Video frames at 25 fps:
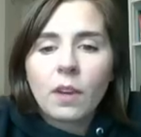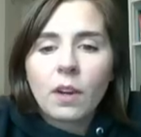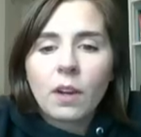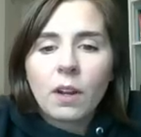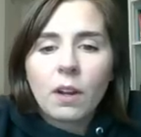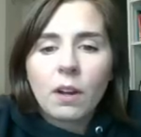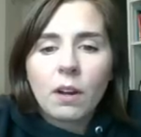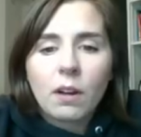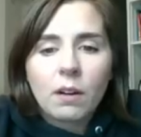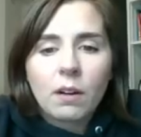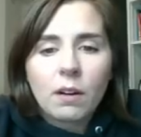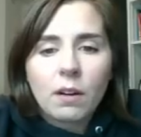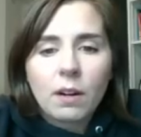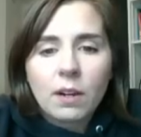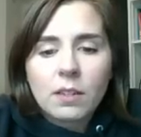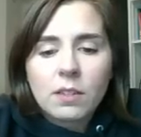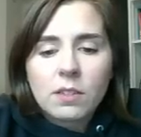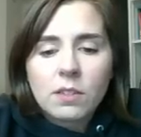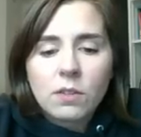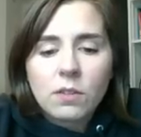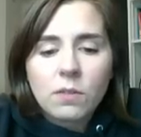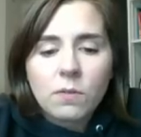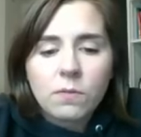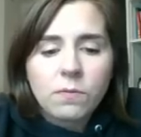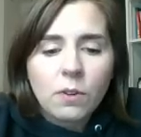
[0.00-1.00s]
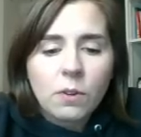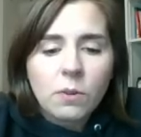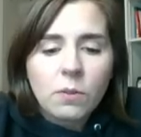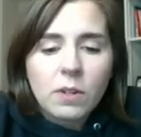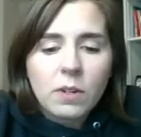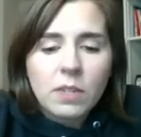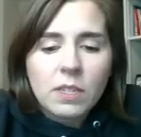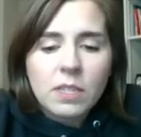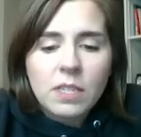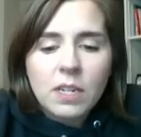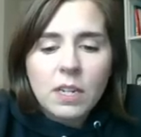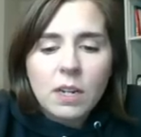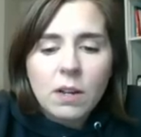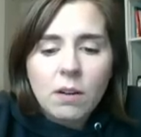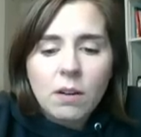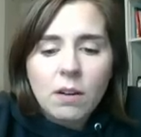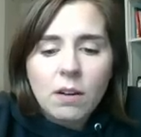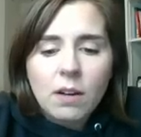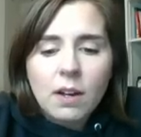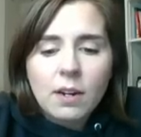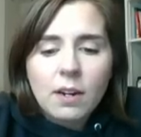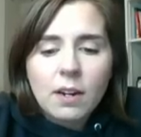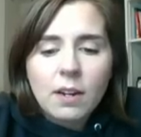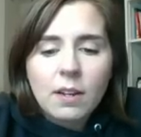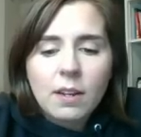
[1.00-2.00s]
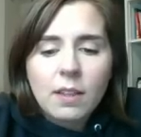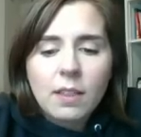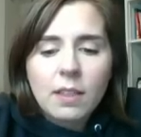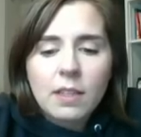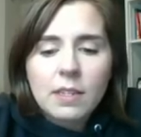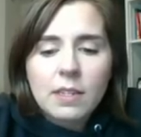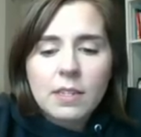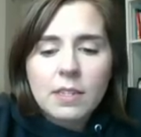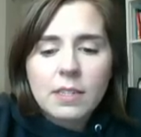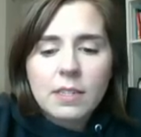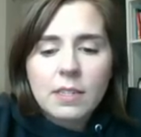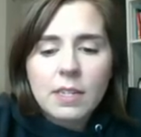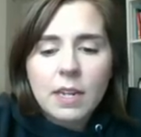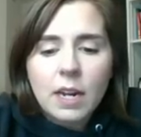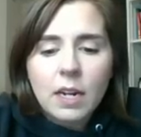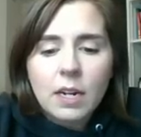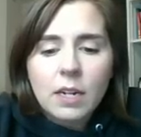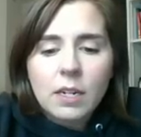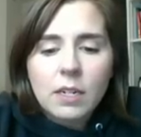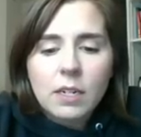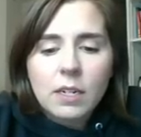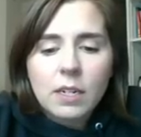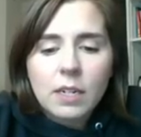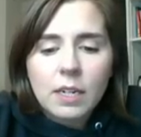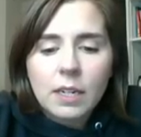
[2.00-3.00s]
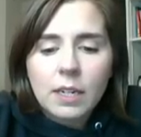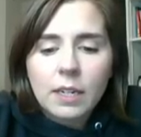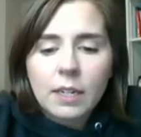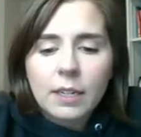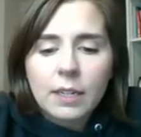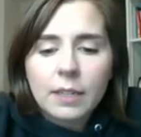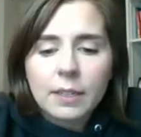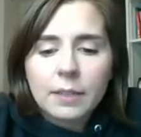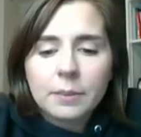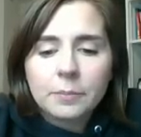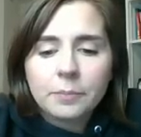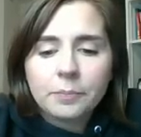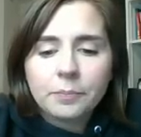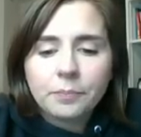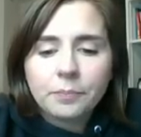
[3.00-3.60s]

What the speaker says: All right, so focusing on this area